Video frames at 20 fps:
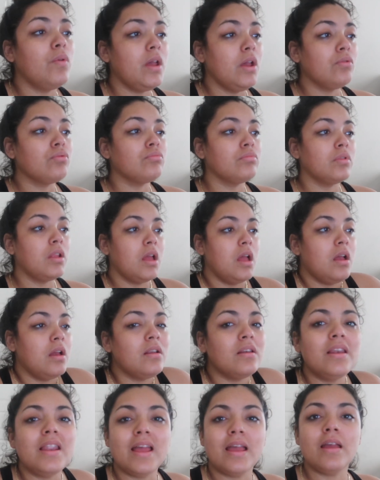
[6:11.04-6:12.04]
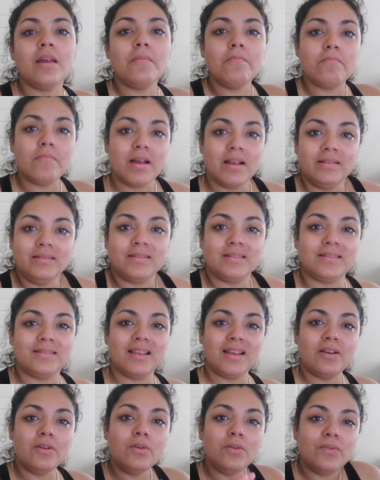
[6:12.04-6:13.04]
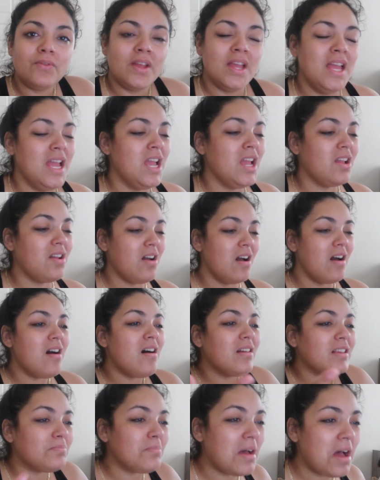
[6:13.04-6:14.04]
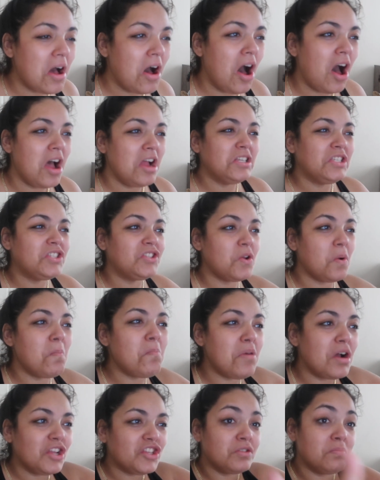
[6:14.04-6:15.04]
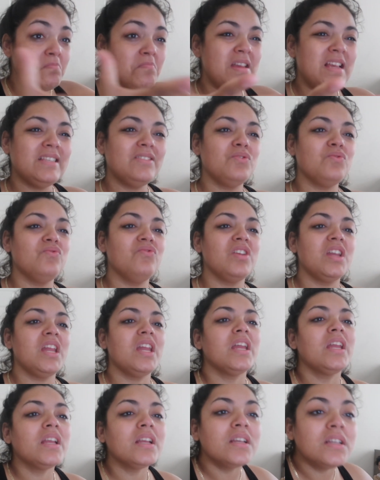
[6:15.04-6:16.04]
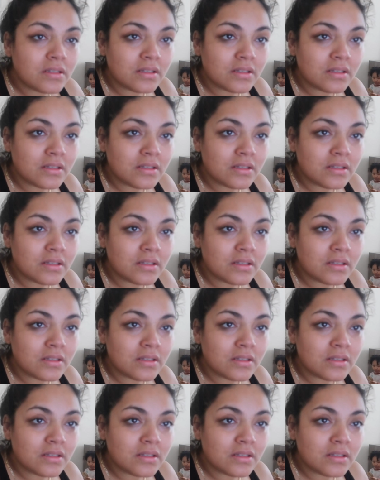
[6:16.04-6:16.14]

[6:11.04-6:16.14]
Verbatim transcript: When I let myself cause my heart so much misery,